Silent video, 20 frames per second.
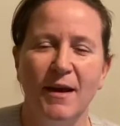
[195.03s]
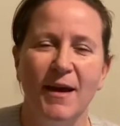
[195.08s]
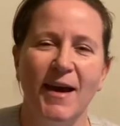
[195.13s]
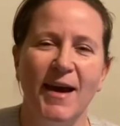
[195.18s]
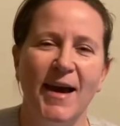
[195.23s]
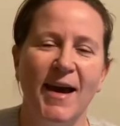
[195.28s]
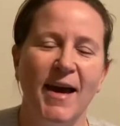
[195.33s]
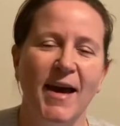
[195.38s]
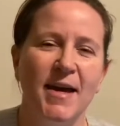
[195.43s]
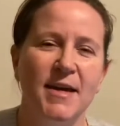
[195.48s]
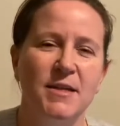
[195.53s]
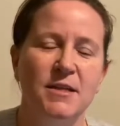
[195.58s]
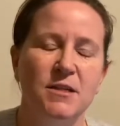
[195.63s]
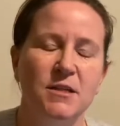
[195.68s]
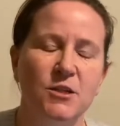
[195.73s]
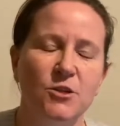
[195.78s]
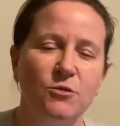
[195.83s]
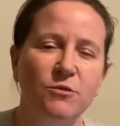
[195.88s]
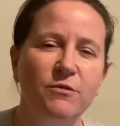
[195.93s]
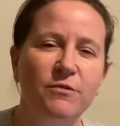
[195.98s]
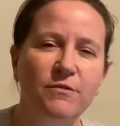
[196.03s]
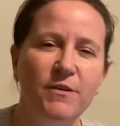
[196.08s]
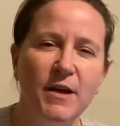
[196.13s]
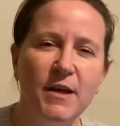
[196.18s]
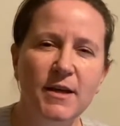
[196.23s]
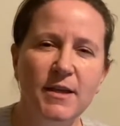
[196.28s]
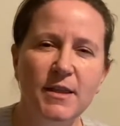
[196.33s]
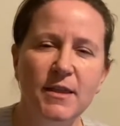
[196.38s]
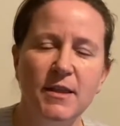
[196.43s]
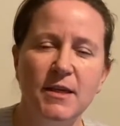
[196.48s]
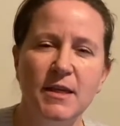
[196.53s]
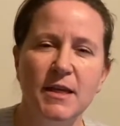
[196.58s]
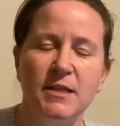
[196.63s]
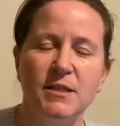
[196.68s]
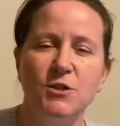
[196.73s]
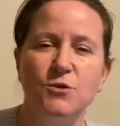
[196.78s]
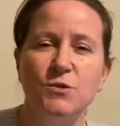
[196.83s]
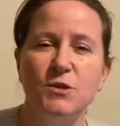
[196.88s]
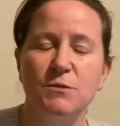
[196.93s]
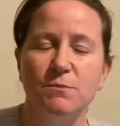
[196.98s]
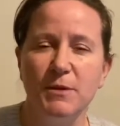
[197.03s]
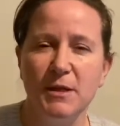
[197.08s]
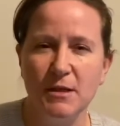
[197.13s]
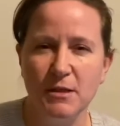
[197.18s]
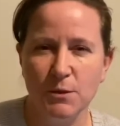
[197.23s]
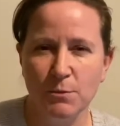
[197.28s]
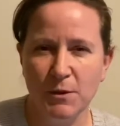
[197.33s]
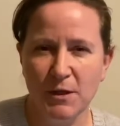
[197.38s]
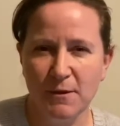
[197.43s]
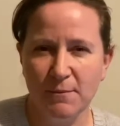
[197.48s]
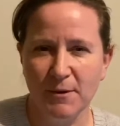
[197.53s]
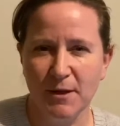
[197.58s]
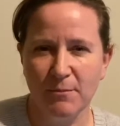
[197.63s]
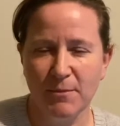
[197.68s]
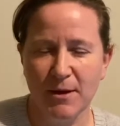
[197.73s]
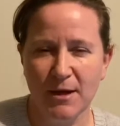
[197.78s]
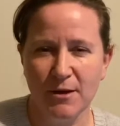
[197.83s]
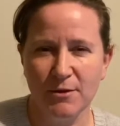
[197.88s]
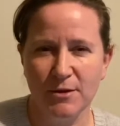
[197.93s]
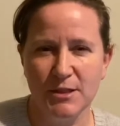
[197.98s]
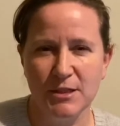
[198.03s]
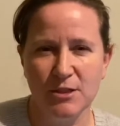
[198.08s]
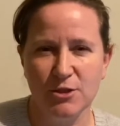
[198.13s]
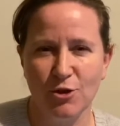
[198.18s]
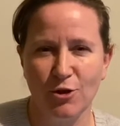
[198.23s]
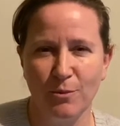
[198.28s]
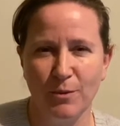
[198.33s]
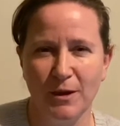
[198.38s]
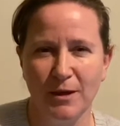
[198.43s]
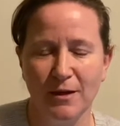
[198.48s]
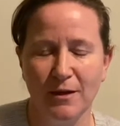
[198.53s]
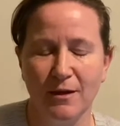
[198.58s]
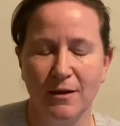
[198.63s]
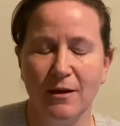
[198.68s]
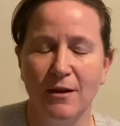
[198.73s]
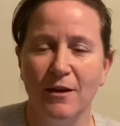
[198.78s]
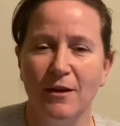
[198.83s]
And you'll find that as you speak to people about this topic,